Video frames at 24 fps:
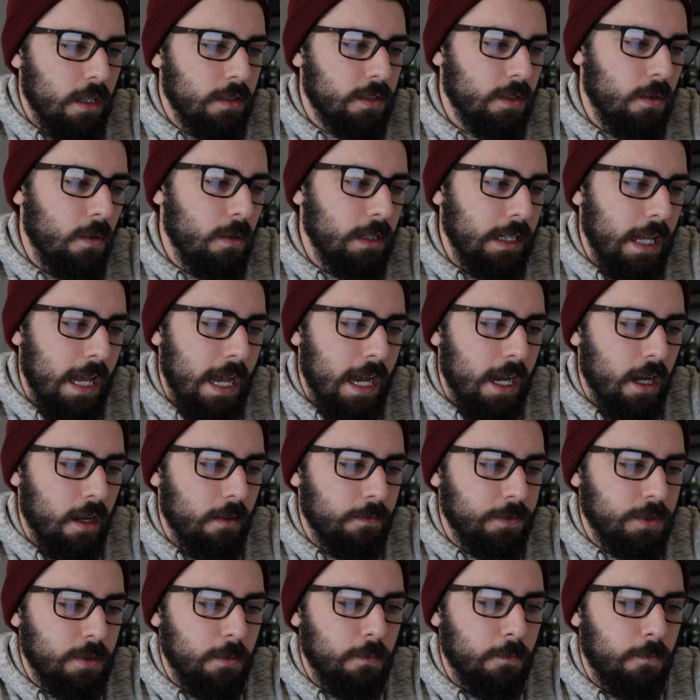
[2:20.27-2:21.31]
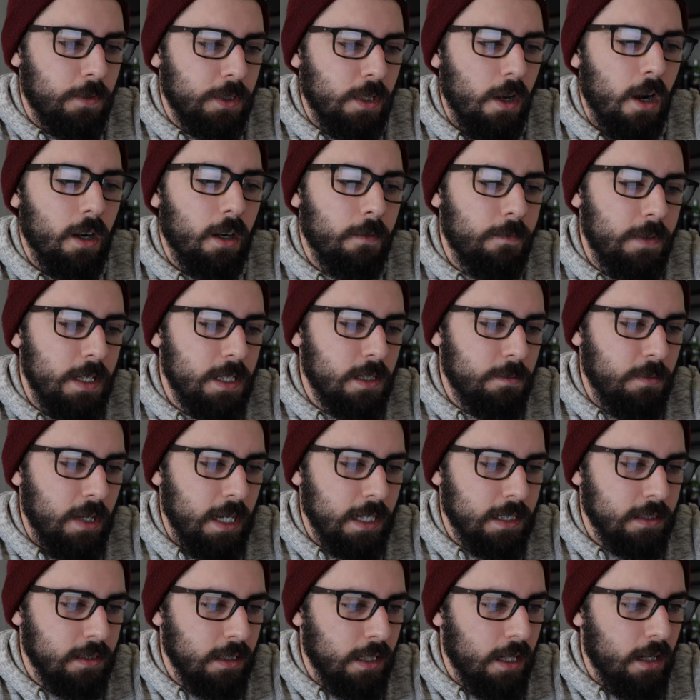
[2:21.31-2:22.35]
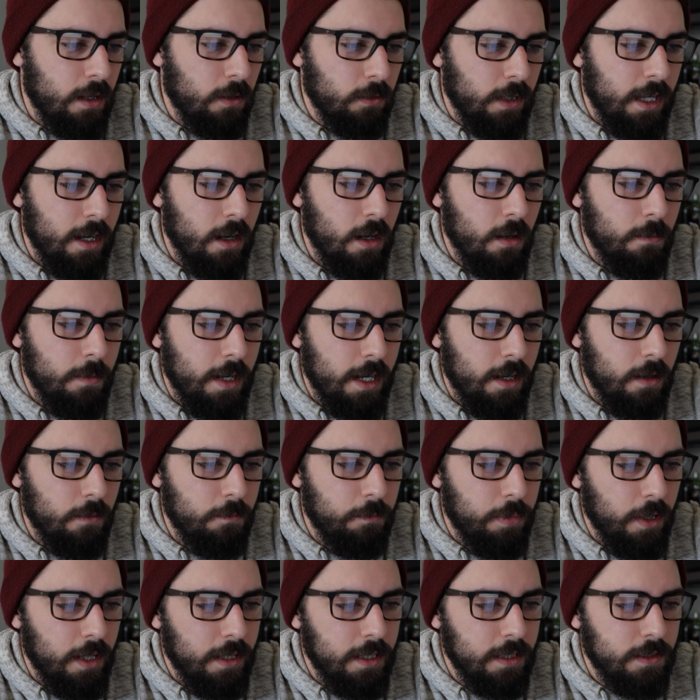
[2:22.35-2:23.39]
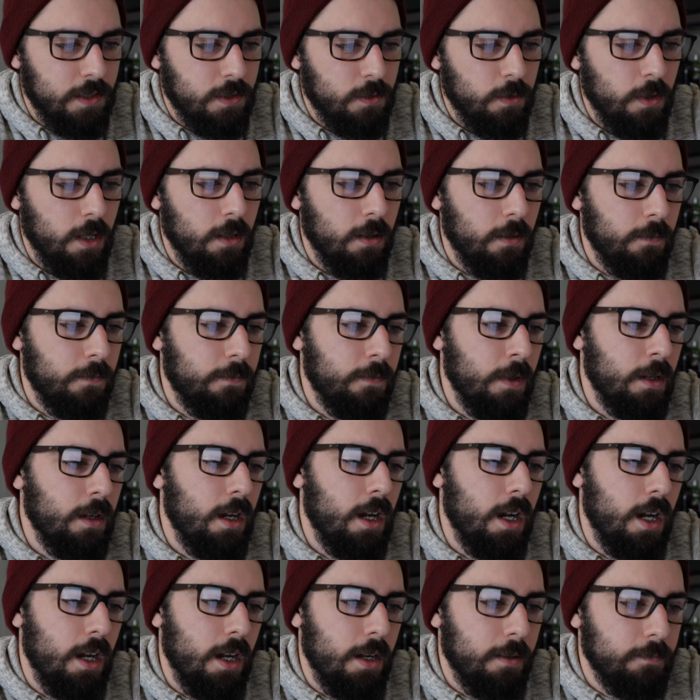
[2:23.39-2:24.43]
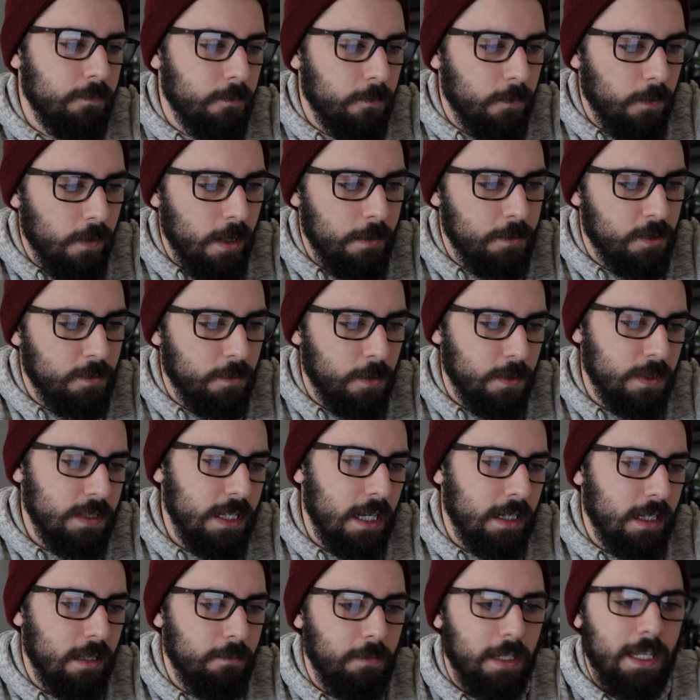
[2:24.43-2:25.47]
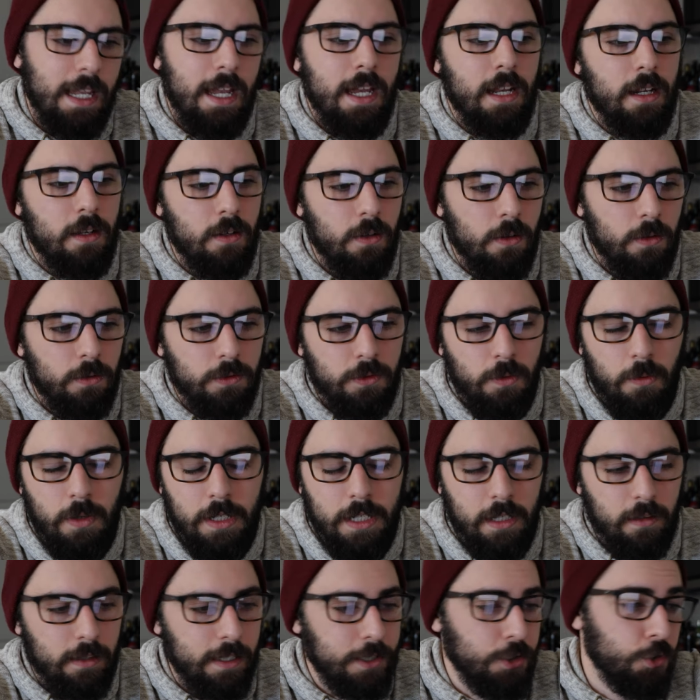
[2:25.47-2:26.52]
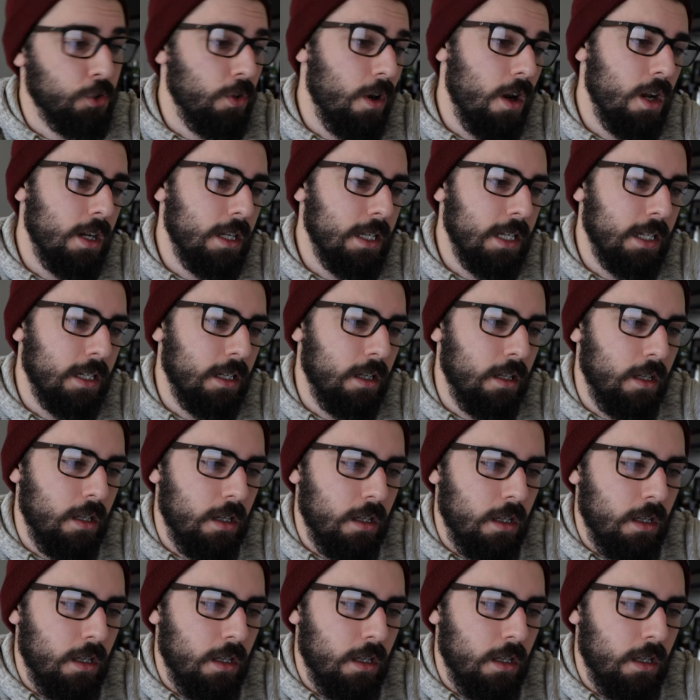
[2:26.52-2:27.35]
It's going to have some photography specs that I don't care about, but it's 12 frames per second mechanical, 20 electronic.